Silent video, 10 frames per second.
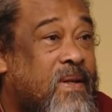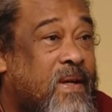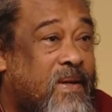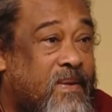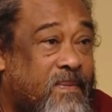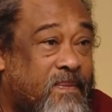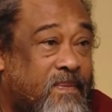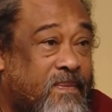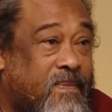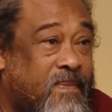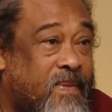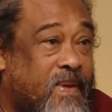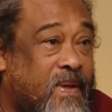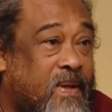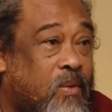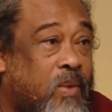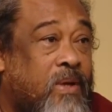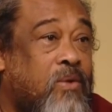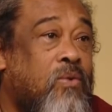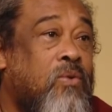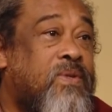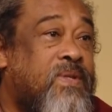Yeah. When you